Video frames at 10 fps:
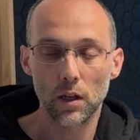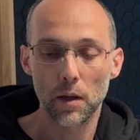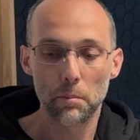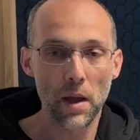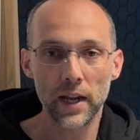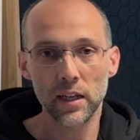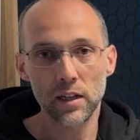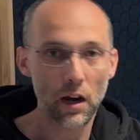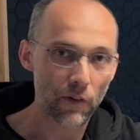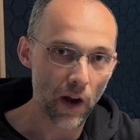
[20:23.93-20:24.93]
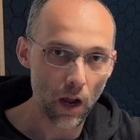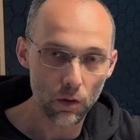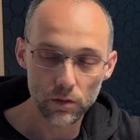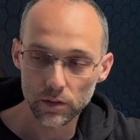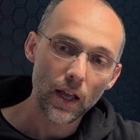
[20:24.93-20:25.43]
banging
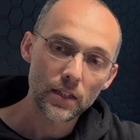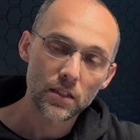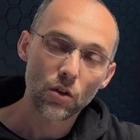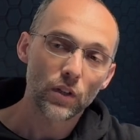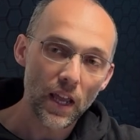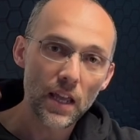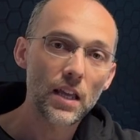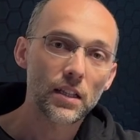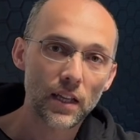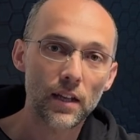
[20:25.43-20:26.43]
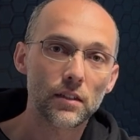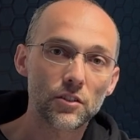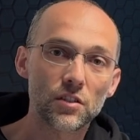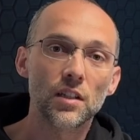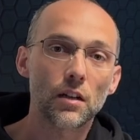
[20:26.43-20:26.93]
around, so the heat can
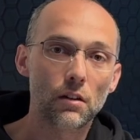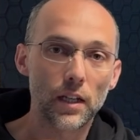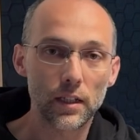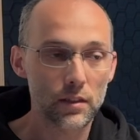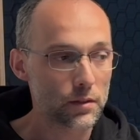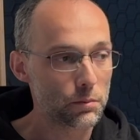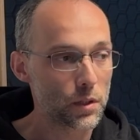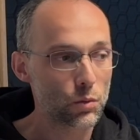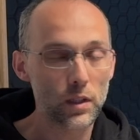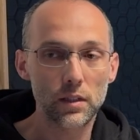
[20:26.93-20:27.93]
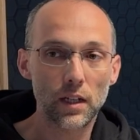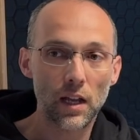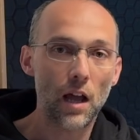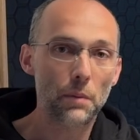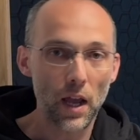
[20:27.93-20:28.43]
circulate between the
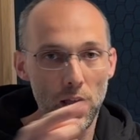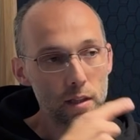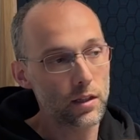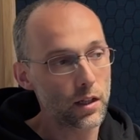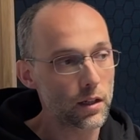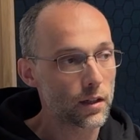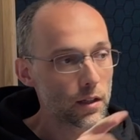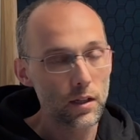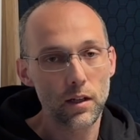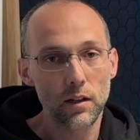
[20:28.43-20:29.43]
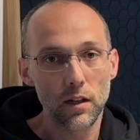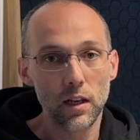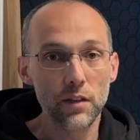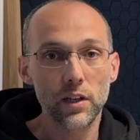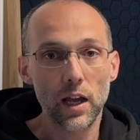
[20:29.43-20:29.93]
cab and the
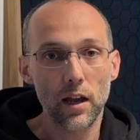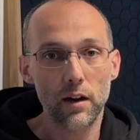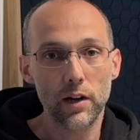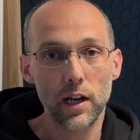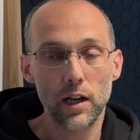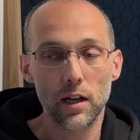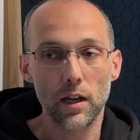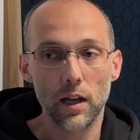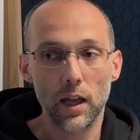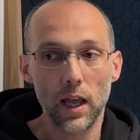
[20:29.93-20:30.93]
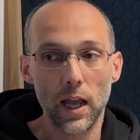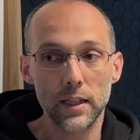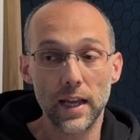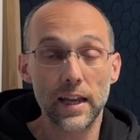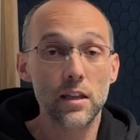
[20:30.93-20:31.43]
living area, and
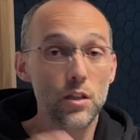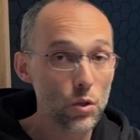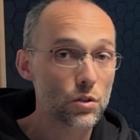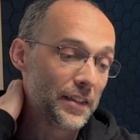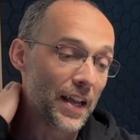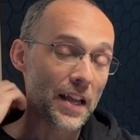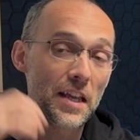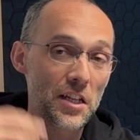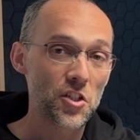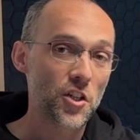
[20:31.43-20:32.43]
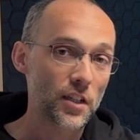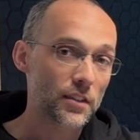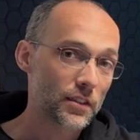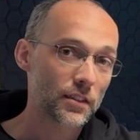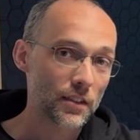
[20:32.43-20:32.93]
I can use the
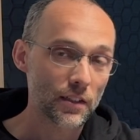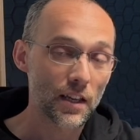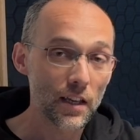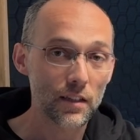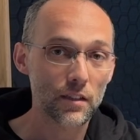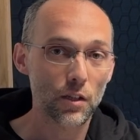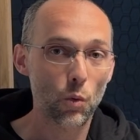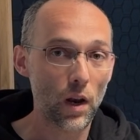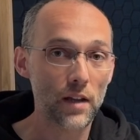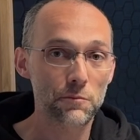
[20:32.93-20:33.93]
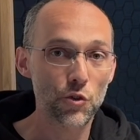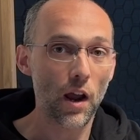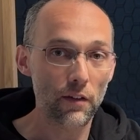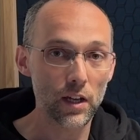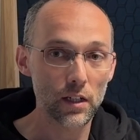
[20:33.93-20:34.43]
engine heat while I'm
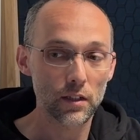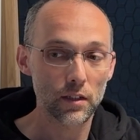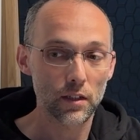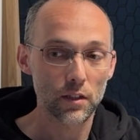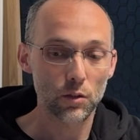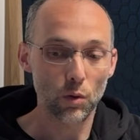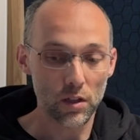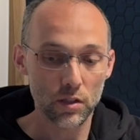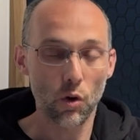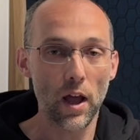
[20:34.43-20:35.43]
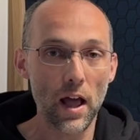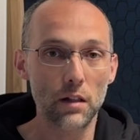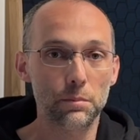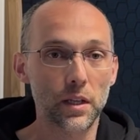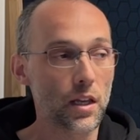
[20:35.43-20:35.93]
driving to also
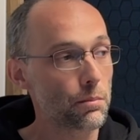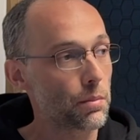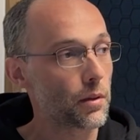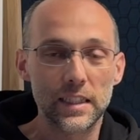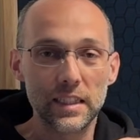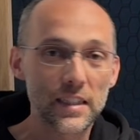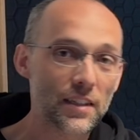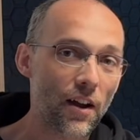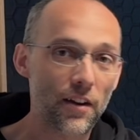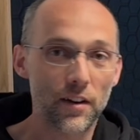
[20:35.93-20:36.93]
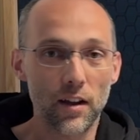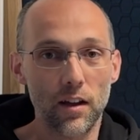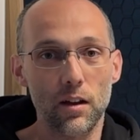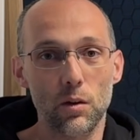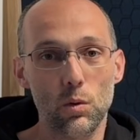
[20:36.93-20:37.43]
help keep this area